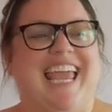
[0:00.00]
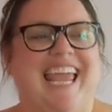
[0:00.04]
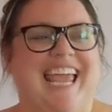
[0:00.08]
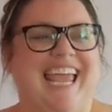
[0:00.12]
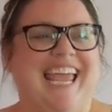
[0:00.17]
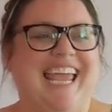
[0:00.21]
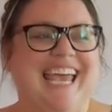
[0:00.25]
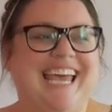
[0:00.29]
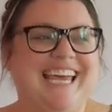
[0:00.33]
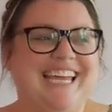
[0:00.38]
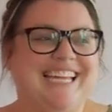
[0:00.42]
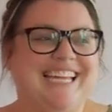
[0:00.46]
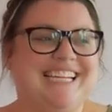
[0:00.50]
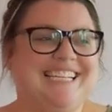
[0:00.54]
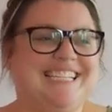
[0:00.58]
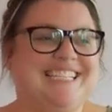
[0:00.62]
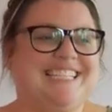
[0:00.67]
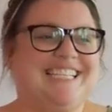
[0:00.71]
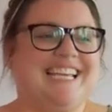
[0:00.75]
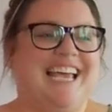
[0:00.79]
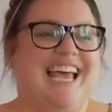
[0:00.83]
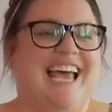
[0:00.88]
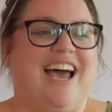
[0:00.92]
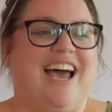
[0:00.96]
And
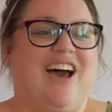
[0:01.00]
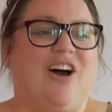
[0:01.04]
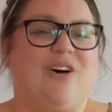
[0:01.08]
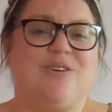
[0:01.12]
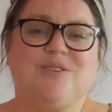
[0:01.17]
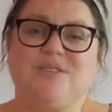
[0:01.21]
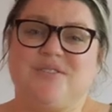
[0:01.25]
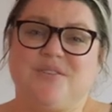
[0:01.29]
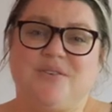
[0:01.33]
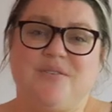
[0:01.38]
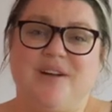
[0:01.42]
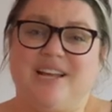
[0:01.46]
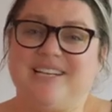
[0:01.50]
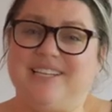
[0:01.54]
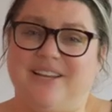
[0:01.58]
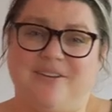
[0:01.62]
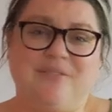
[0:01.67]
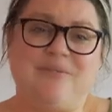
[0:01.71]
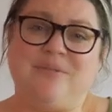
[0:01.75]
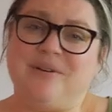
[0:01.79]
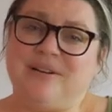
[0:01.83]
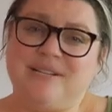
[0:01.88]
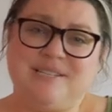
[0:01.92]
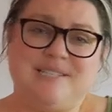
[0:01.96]
also I
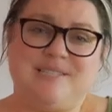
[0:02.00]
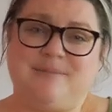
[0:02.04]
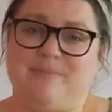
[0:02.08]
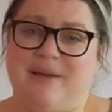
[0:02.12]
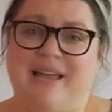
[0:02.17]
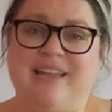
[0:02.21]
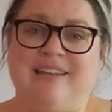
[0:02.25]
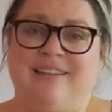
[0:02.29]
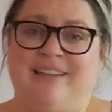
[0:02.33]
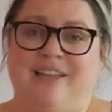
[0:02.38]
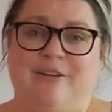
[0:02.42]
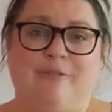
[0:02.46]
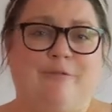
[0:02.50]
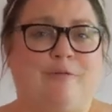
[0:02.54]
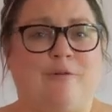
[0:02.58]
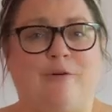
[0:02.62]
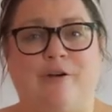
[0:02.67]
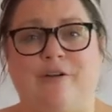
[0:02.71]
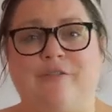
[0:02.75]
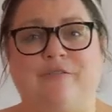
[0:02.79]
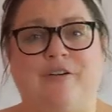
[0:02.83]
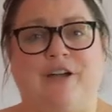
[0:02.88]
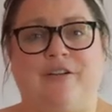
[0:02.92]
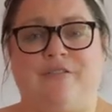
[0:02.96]
didn't want to spend like $400
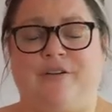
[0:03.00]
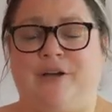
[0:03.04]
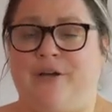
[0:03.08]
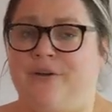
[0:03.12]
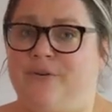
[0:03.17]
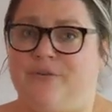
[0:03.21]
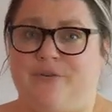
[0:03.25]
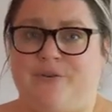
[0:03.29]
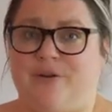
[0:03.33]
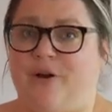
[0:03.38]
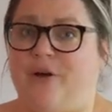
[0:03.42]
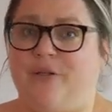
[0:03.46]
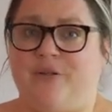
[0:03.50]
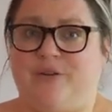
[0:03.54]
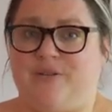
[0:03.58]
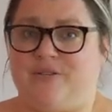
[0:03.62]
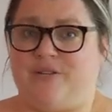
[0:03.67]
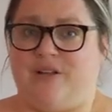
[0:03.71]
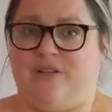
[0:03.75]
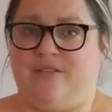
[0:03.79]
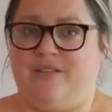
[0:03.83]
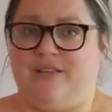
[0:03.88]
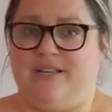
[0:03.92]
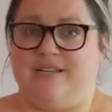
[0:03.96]
or
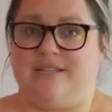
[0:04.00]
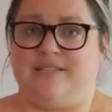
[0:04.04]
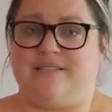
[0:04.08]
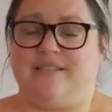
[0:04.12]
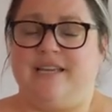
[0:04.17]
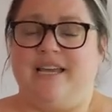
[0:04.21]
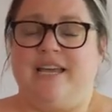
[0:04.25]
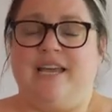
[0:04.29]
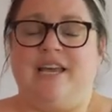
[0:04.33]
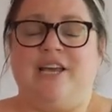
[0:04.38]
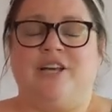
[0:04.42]
$500 on this.